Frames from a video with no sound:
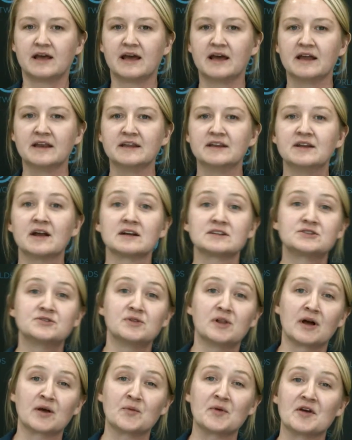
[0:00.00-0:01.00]
And in not too
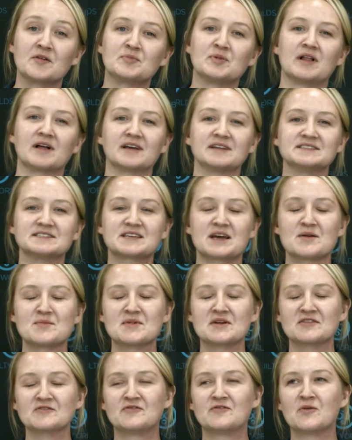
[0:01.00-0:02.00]
long, we have plugins
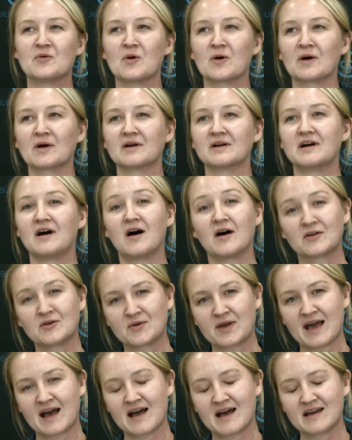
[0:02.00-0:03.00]
coming for
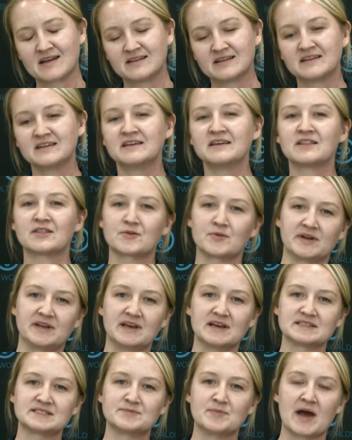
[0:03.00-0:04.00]
AutoCAD,
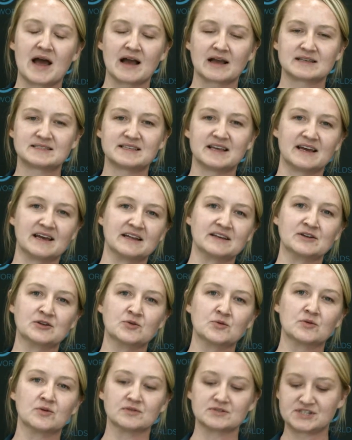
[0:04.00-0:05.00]
3ds Max, and
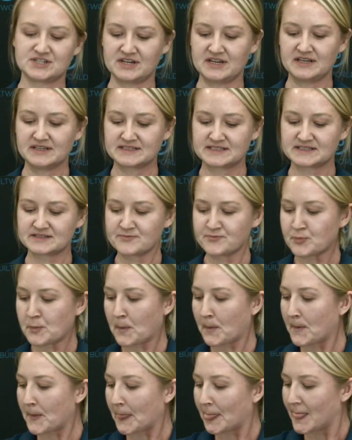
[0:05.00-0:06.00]
Google Sheets.
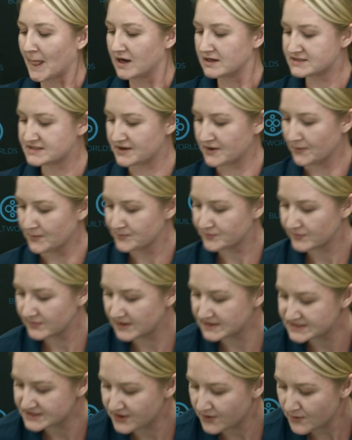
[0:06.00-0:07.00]
So
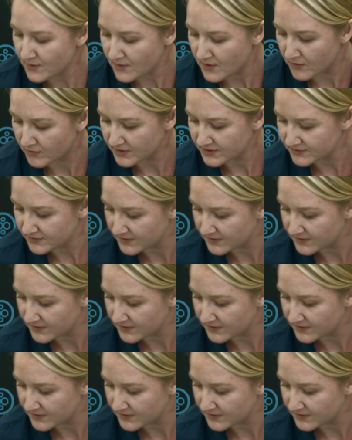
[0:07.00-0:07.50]
let's go over to